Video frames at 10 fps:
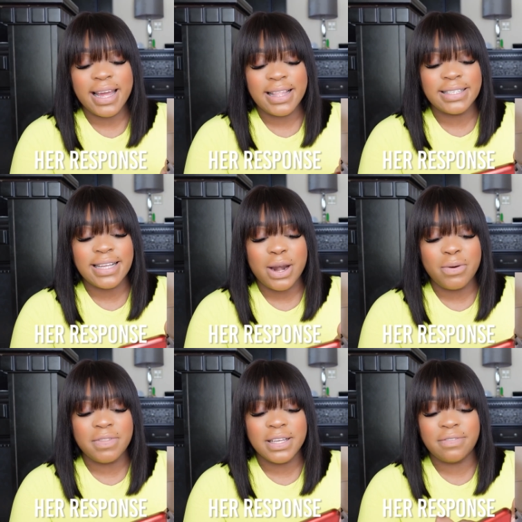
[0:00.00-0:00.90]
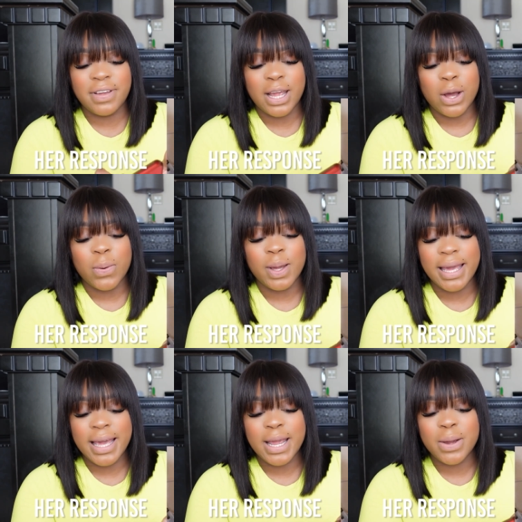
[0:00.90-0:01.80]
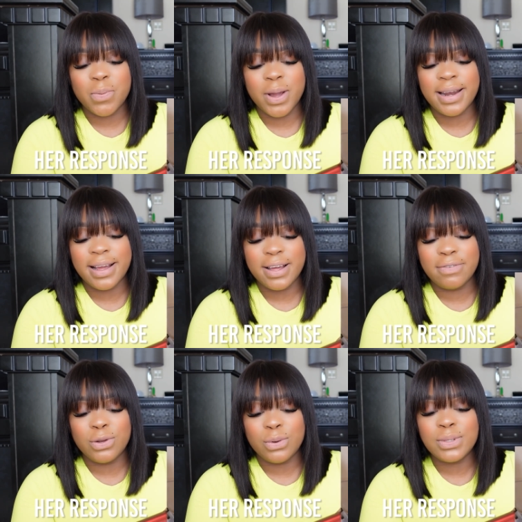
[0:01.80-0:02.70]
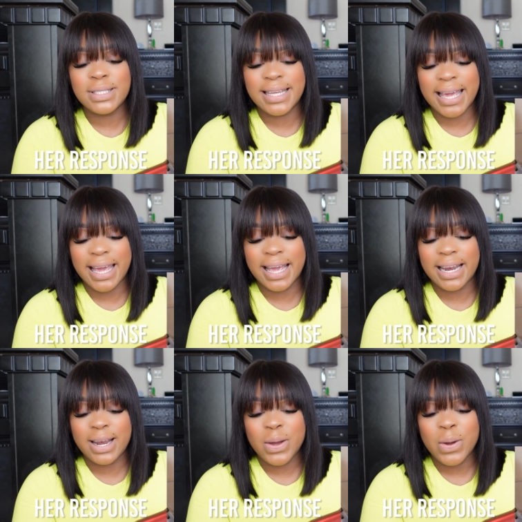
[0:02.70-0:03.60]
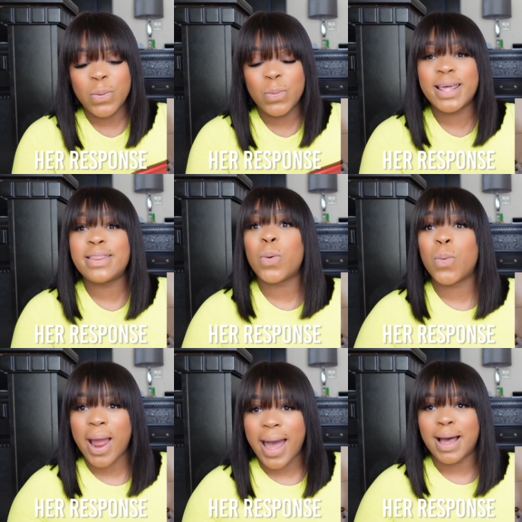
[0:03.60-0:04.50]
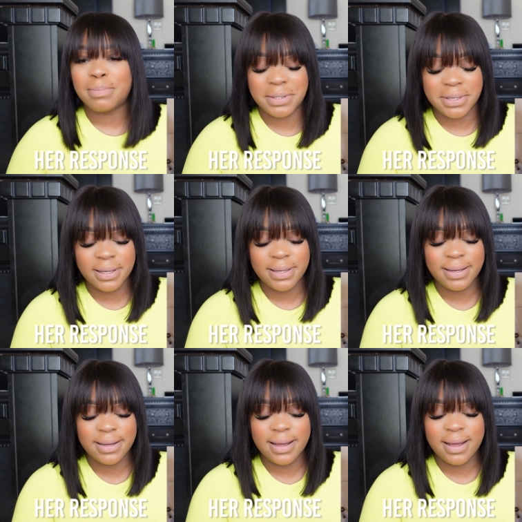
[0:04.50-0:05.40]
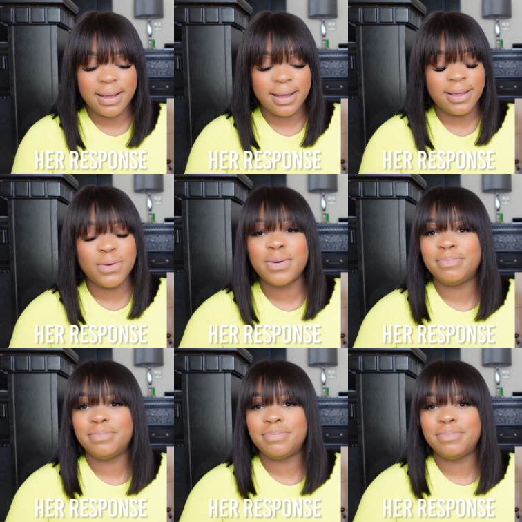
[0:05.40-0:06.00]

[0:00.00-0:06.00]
at the title of this video getting rid of loose skin with wraps you